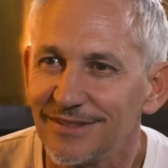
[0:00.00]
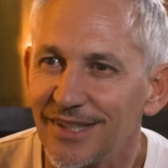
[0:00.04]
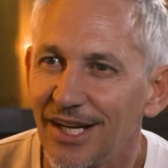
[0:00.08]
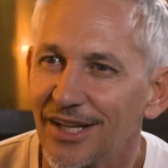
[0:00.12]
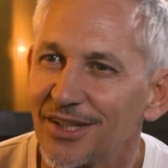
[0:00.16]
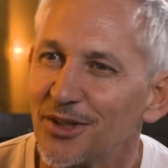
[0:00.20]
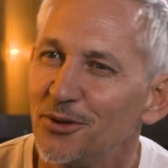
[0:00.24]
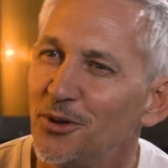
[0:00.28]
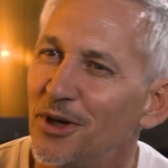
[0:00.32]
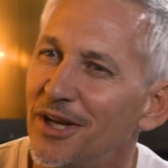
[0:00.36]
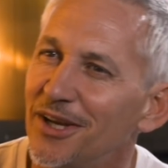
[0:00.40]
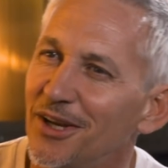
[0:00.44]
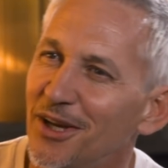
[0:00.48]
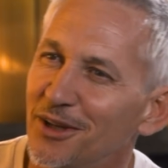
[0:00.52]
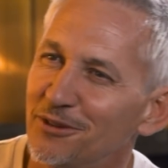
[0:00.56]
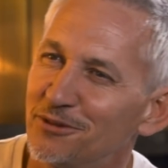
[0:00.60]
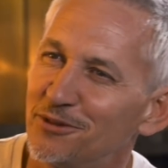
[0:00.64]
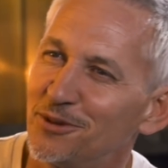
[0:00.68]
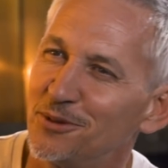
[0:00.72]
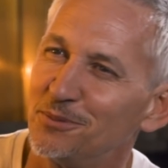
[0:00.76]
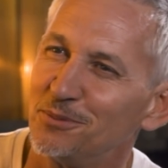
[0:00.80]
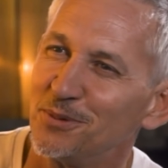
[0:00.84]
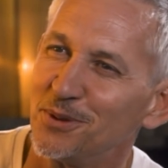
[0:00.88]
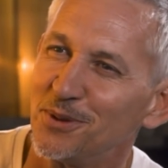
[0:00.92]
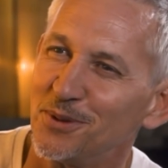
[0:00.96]
I quite like
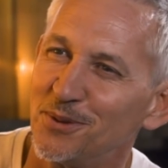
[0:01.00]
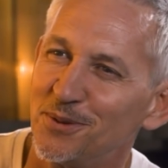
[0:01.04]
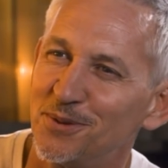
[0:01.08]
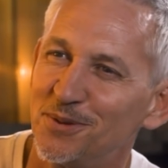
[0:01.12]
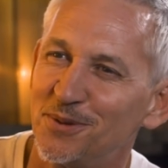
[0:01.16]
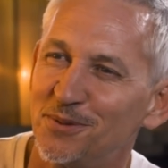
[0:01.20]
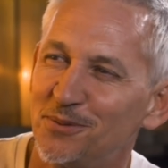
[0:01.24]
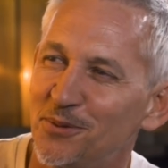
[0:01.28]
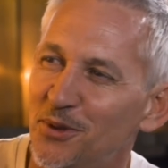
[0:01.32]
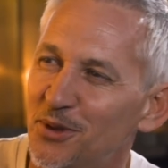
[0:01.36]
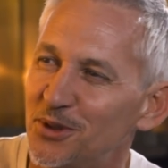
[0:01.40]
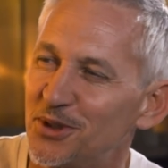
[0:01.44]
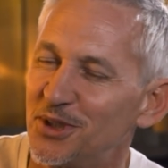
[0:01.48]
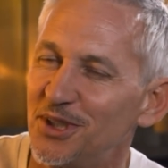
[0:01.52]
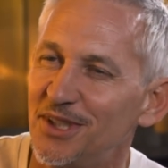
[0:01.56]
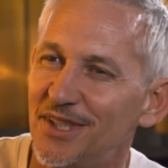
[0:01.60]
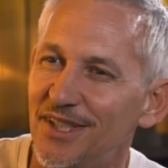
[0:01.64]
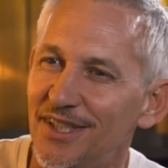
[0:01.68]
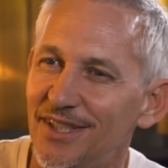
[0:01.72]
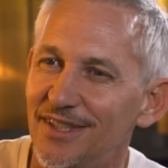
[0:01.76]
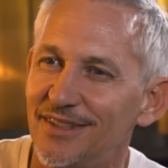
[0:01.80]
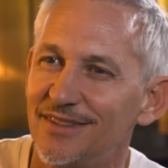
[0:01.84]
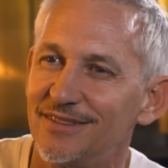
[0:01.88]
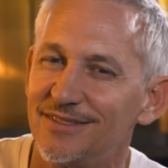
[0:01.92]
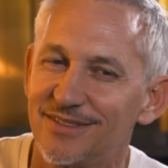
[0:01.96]
football. and watching
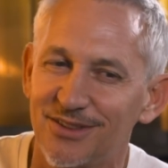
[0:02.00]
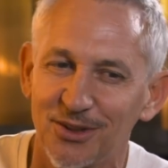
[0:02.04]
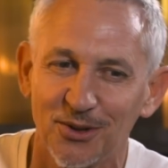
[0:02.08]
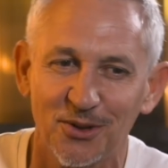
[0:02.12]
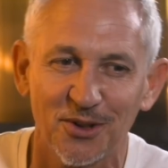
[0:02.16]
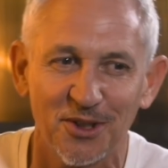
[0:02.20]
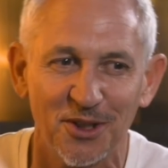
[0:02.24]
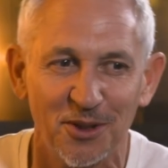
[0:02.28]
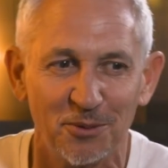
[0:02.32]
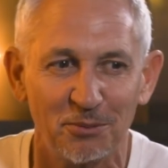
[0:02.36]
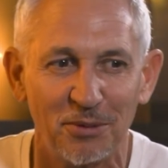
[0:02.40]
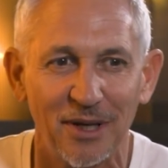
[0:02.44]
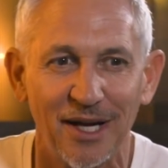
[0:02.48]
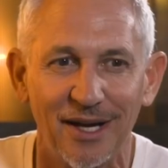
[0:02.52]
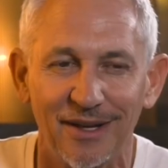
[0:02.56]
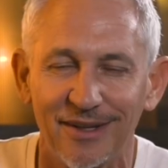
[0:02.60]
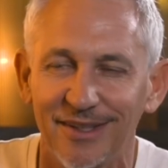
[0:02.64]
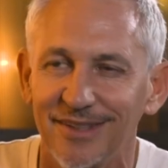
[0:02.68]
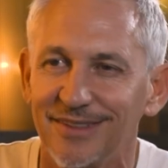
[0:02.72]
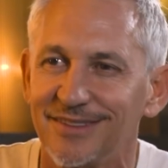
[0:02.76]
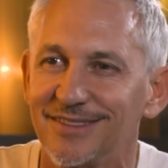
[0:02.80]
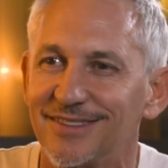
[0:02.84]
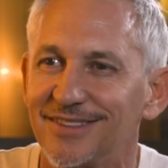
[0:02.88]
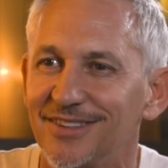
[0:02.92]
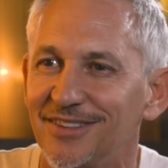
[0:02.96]
it and talking about
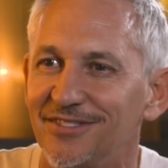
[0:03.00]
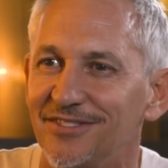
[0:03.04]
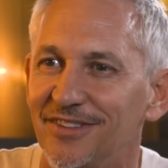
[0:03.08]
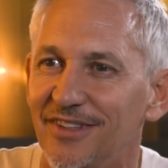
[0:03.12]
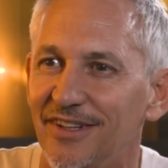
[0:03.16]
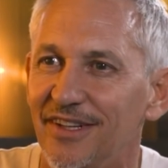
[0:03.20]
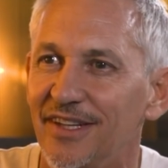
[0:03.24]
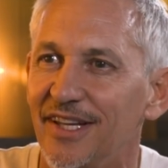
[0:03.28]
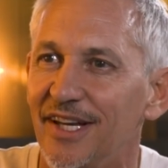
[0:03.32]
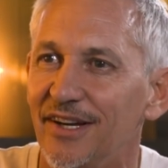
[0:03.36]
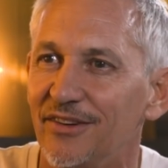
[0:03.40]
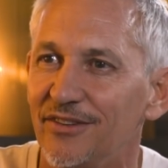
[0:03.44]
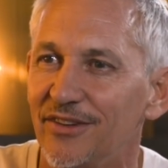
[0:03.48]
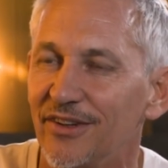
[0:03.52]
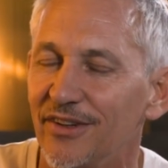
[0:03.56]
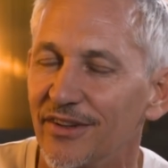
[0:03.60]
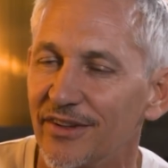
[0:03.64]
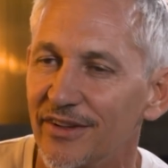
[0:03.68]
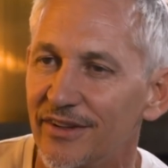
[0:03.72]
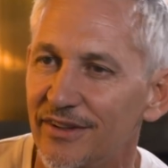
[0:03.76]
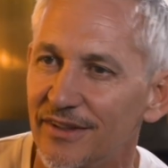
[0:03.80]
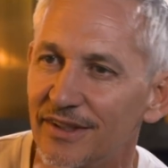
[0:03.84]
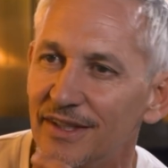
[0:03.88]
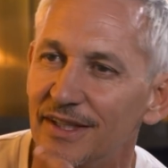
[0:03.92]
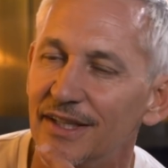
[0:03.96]
it and stuff mm -hmm. like that.
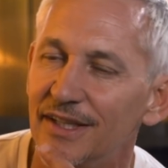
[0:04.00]
Rather, than...